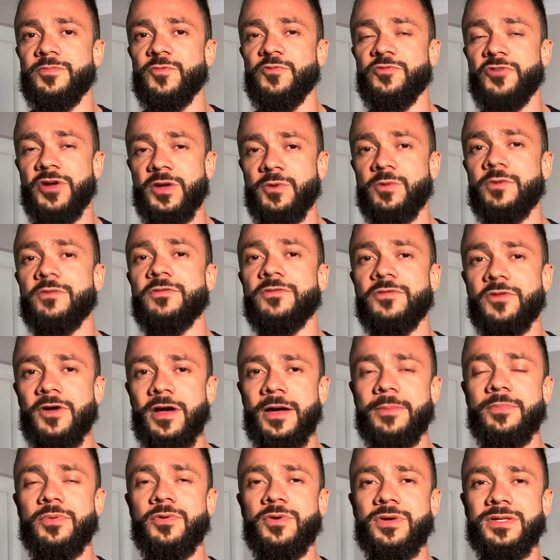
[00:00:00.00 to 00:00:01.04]
frequent flyer
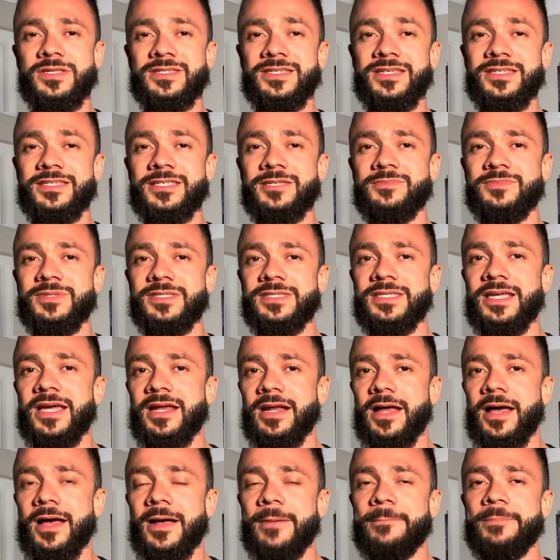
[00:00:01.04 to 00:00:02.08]
point system set
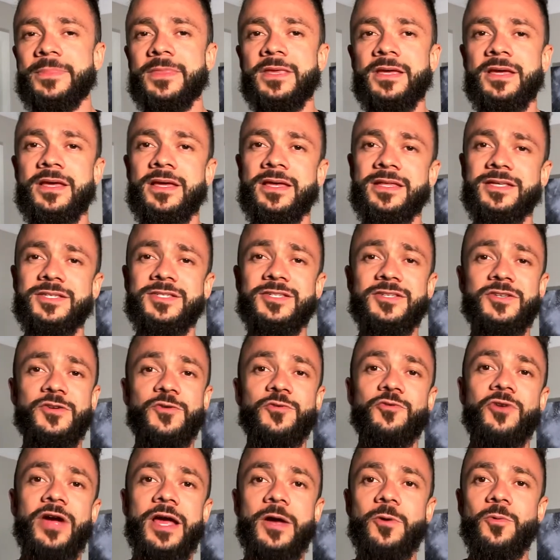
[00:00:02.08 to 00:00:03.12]
up, this is a
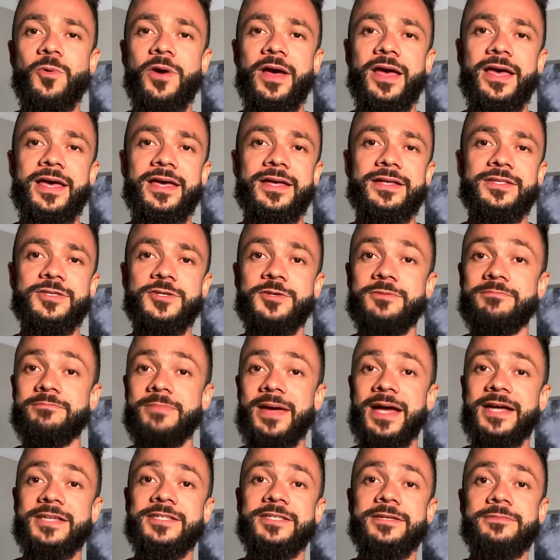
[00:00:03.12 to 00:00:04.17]
great way to
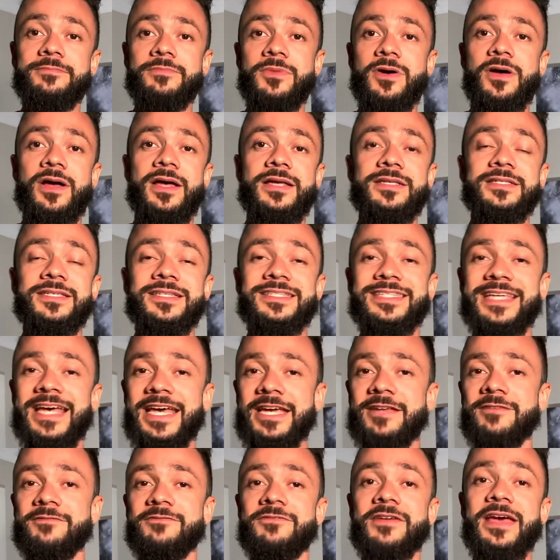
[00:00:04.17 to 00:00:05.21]
maximize and take
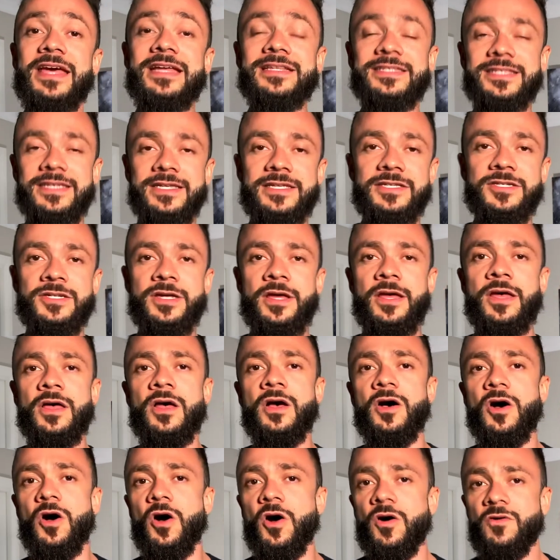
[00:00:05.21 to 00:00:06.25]
advantage
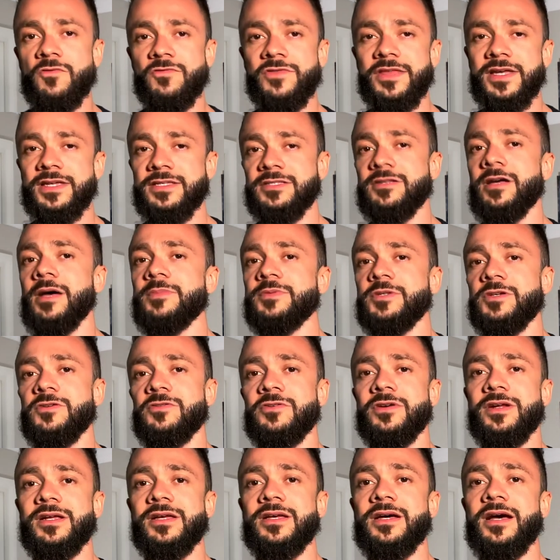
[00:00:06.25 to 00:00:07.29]
of these types of
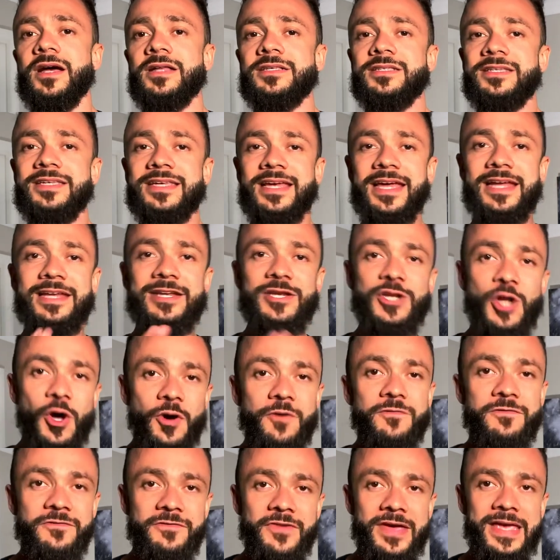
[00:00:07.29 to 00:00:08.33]
credit cards. Again, no
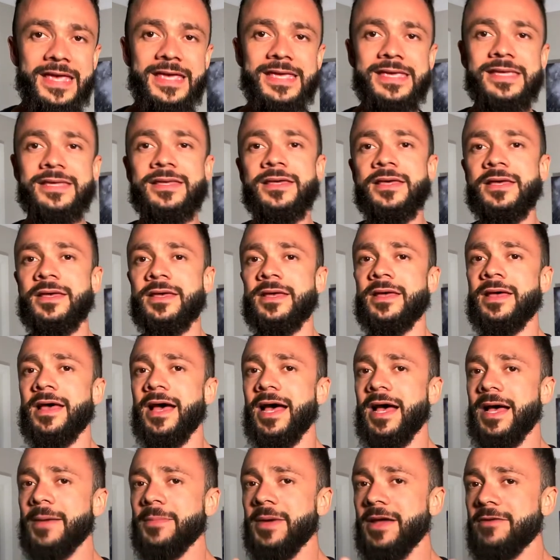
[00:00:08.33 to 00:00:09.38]
fee,
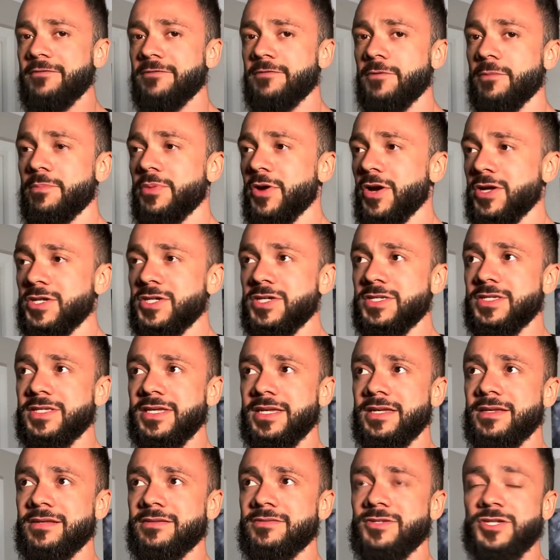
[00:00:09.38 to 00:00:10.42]
and for
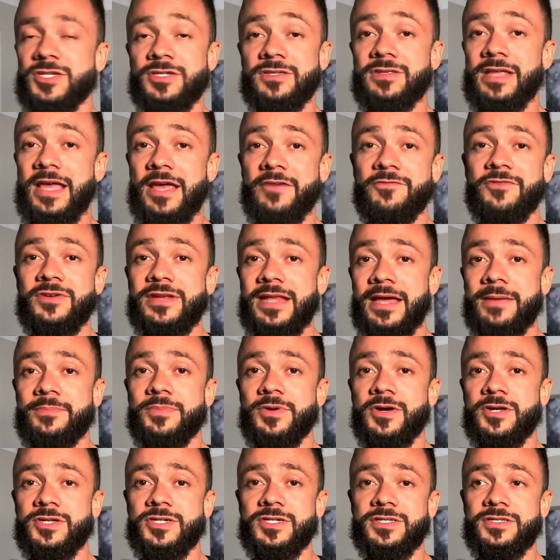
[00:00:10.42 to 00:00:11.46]
purchasing just everyday
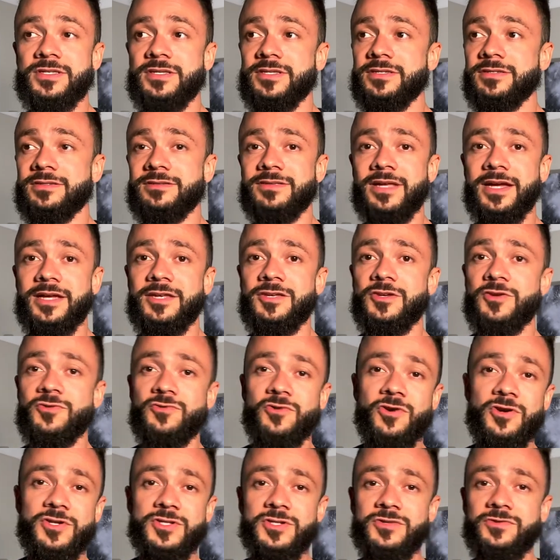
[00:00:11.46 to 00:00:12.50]
purchases like your
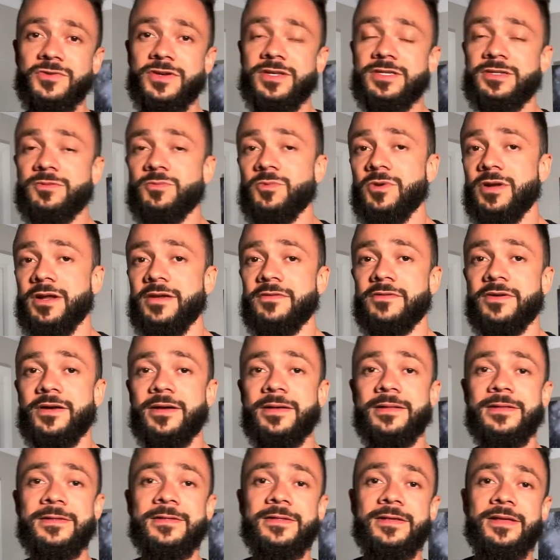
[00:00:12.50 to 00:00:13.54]
groceries and whatever,
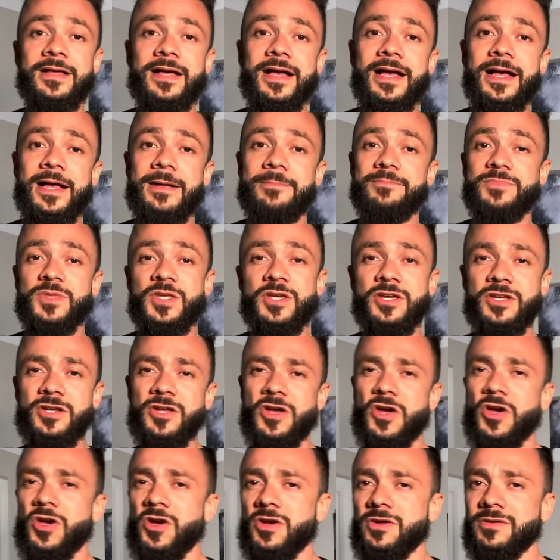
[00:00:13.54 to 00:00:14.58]
you're going to
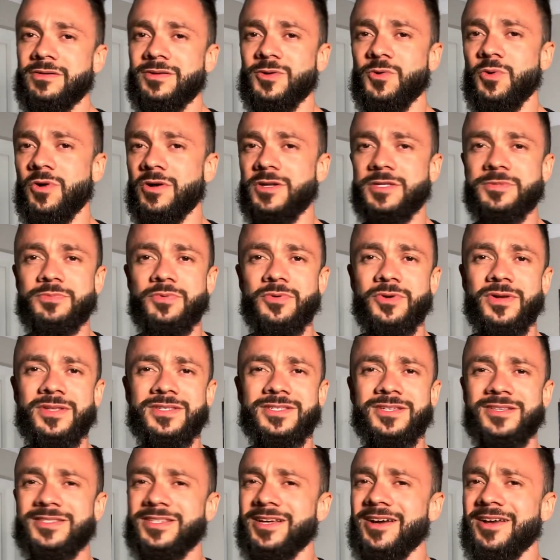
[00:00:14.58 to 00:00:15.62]
earn Qantas points.
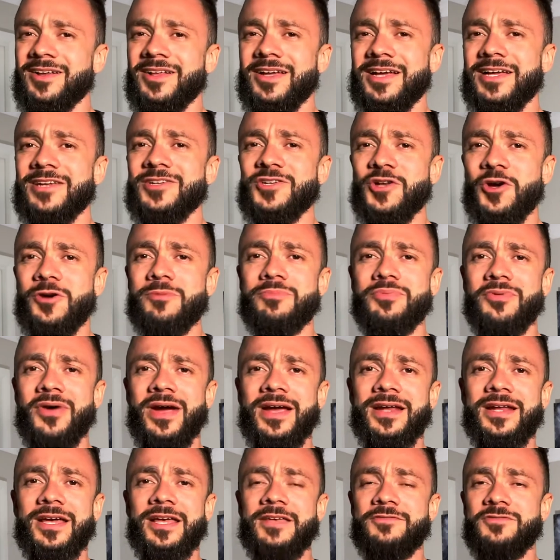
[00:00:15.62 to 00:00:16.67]
So it's kind of like a
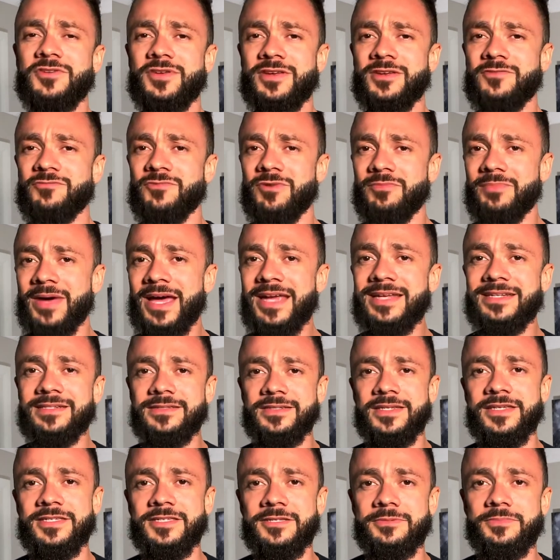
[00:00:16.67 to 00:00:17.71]
no-brainer. If you can remain
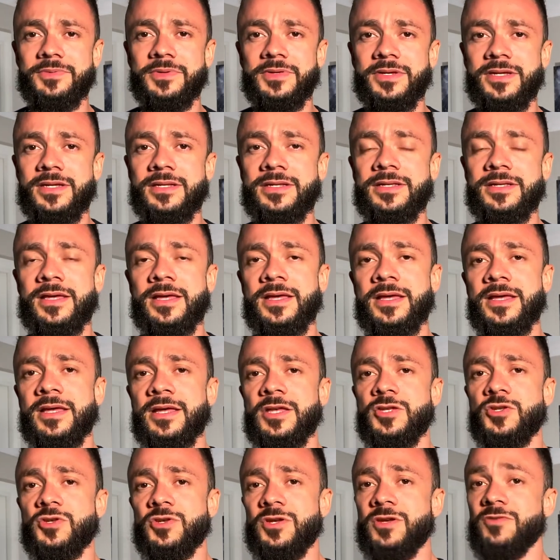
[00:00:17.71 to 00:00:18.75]
disciplined,
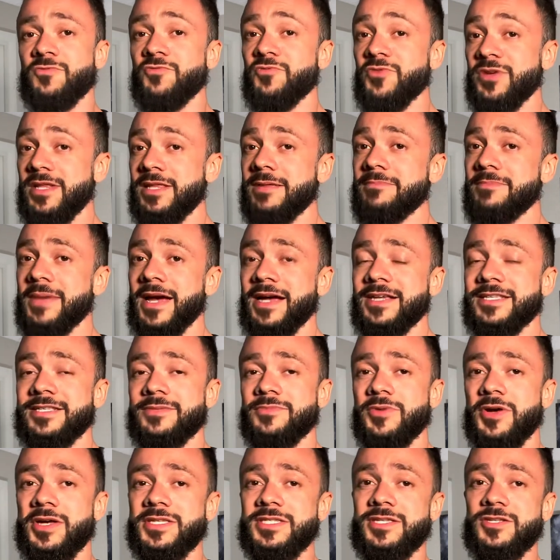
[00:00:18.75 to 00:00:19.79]
you can really
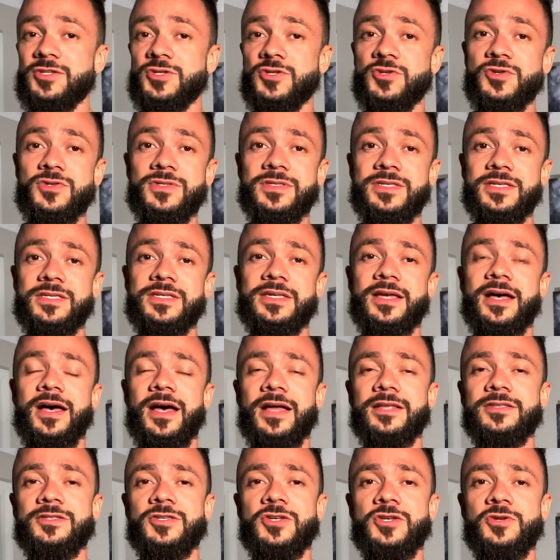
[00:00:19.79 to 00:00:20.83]
maximize and use this
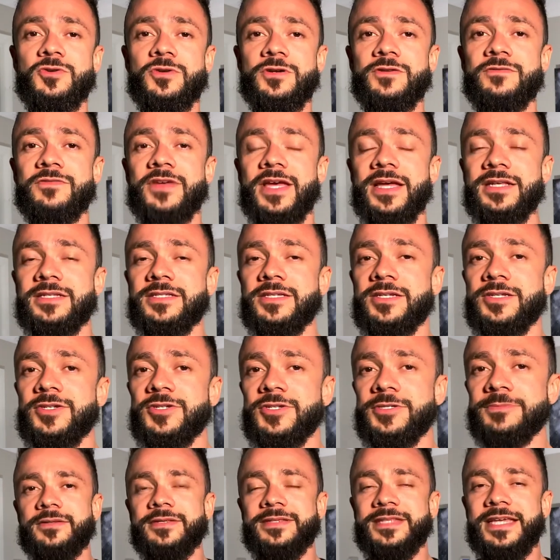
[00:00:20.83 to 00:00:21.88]
card to your
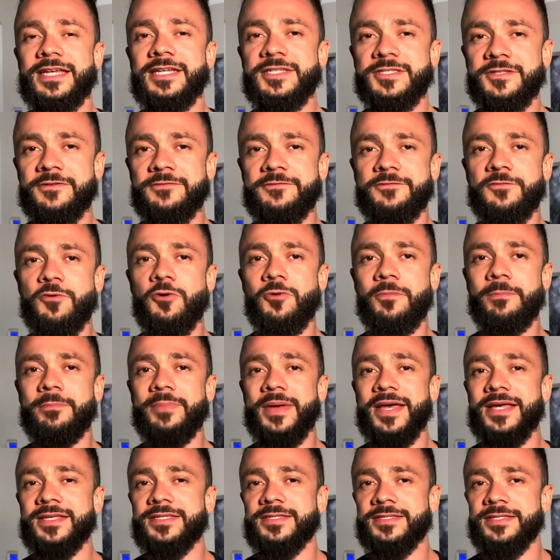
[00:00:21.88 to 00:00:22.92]
advantage. That is the 4
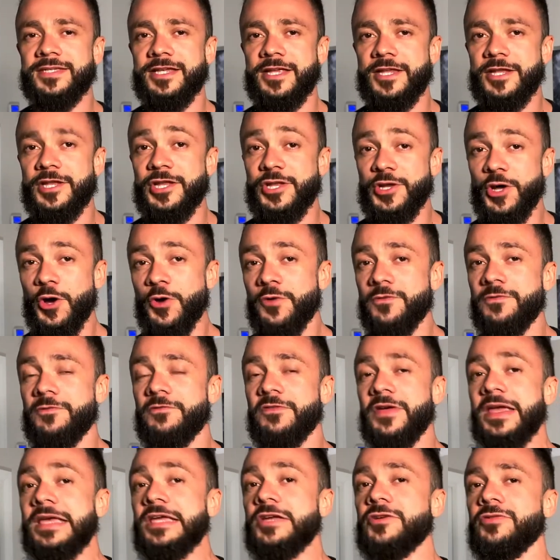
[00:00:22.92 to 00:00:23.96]
best
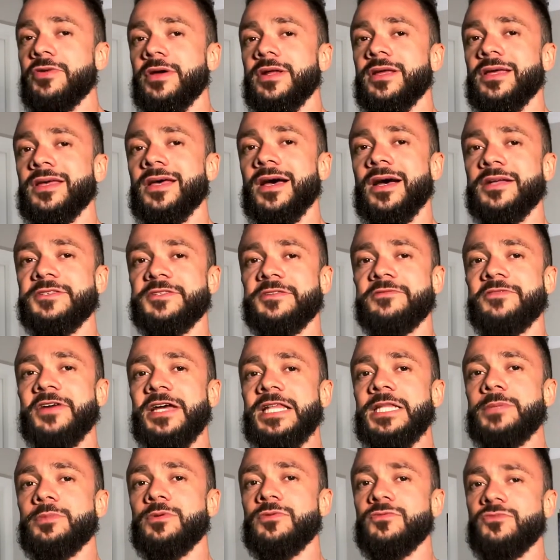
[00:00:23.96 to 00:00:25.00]
no-fee credit cards
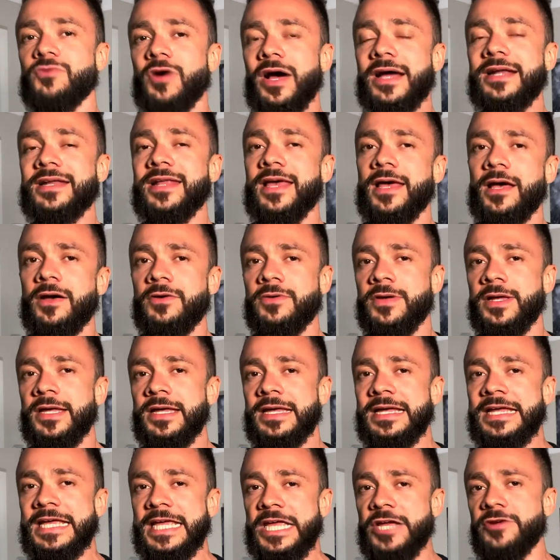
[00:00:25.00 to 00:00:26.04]
available right now
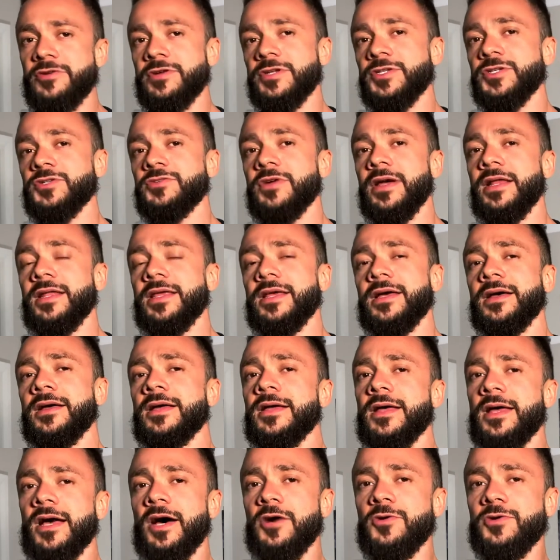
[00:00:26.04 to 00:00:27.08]
here in Australia.
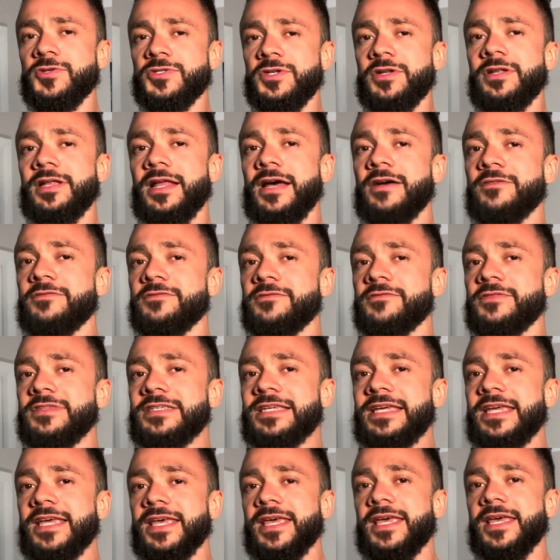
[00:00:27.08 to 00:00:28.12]
I'd also love
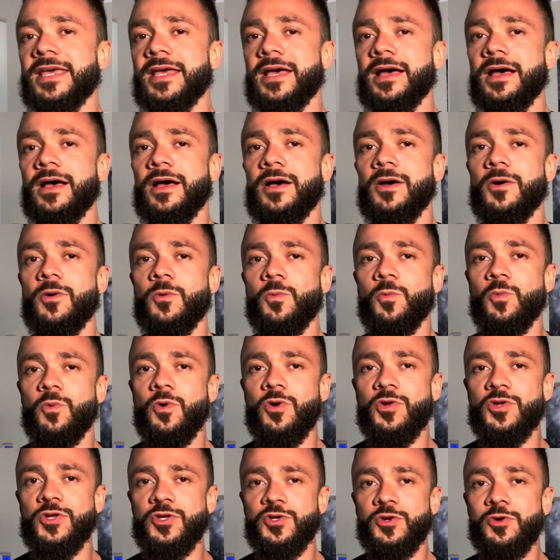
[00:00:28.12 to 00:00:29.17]
to hear
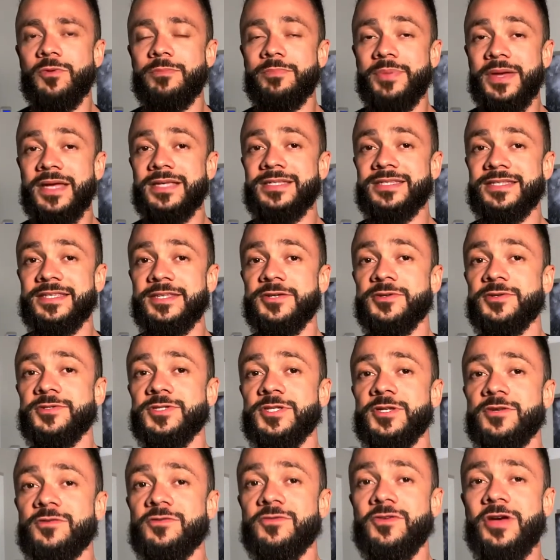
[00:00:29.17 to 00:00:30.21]
what your best deals
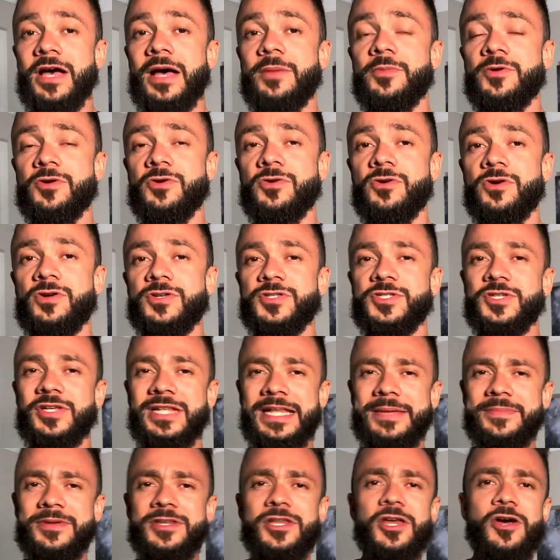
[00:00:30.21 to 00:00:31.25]
that you've come across. So
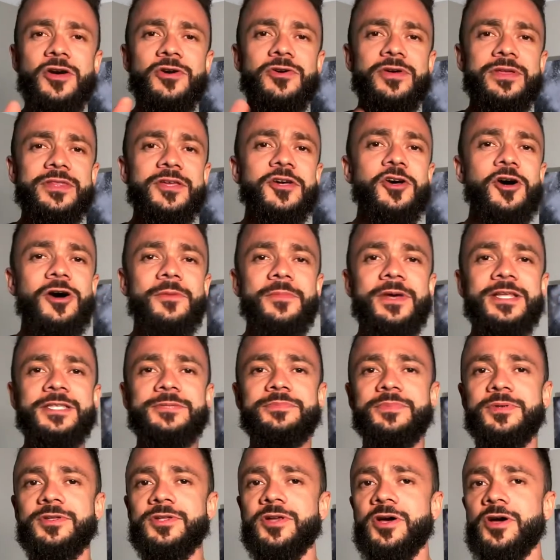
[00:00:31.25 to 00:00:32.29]
let me know in the comments
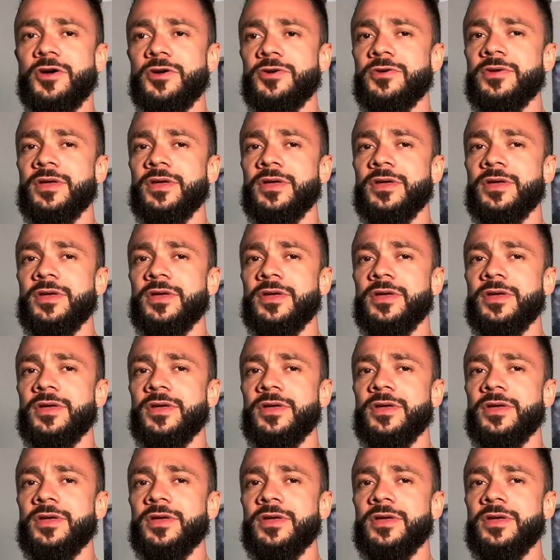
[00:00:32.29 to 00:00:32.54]
below.